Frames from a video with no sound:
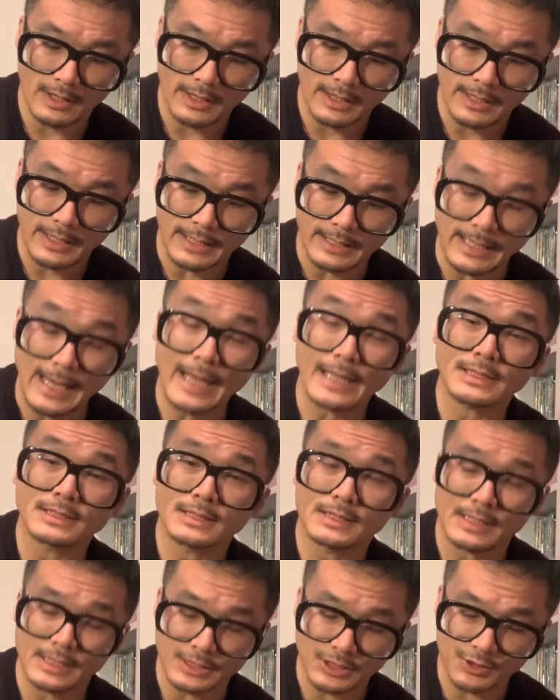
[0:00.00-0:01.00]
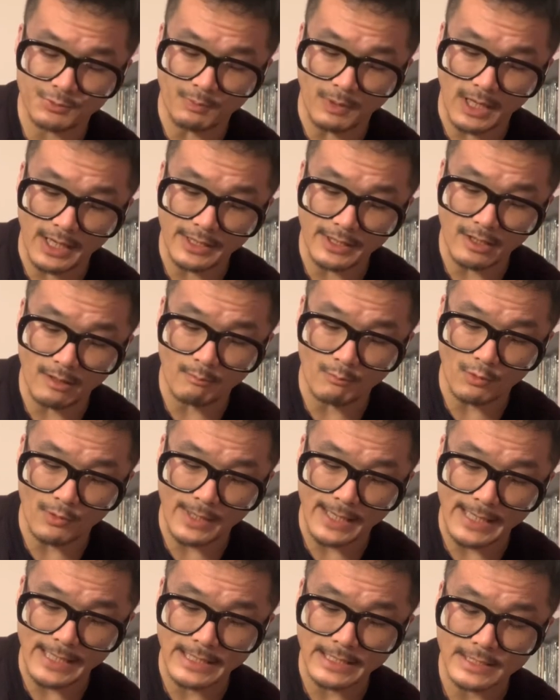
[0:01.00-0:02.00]
Next is spine number
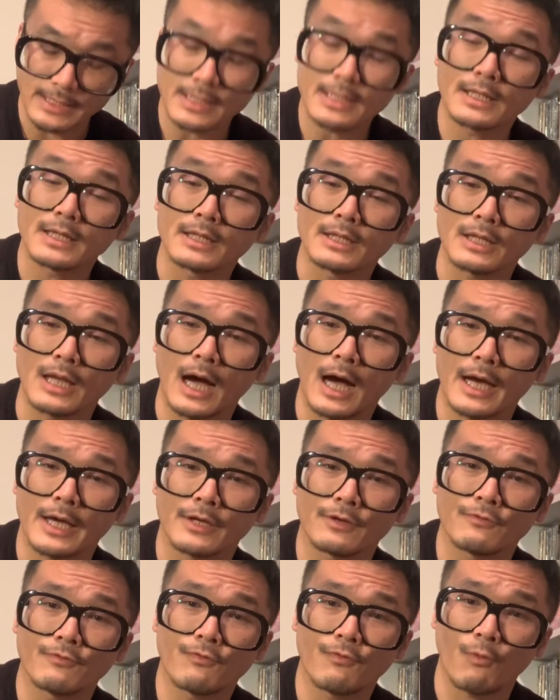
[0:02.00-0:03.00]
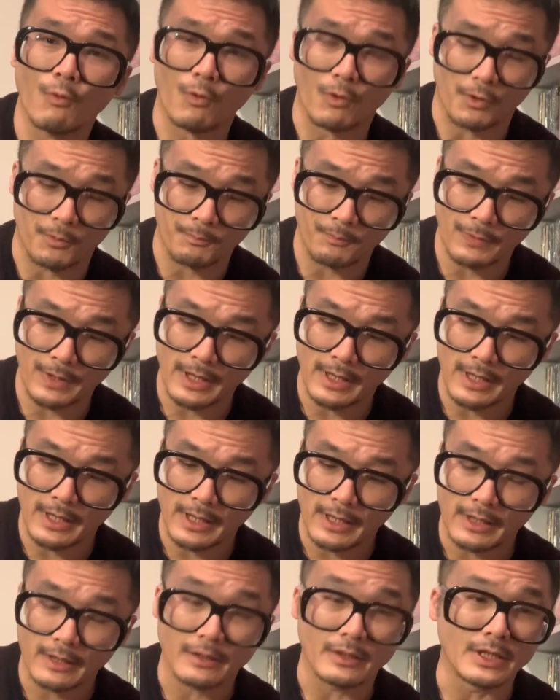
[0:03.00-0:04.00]
894.
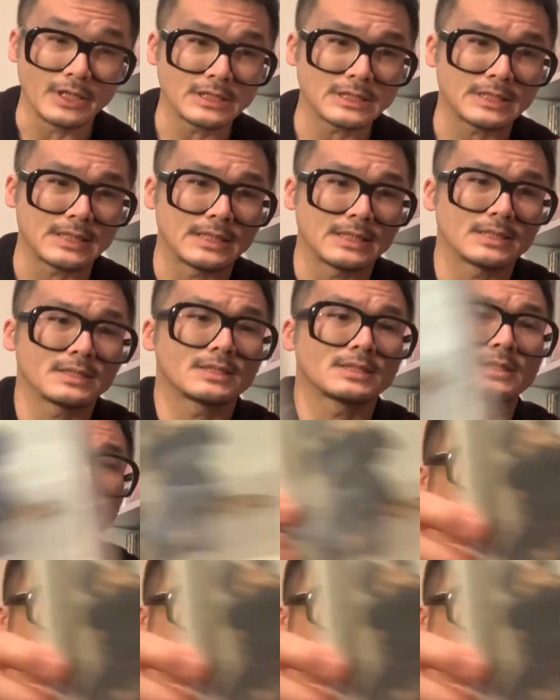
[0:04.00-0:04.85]
This is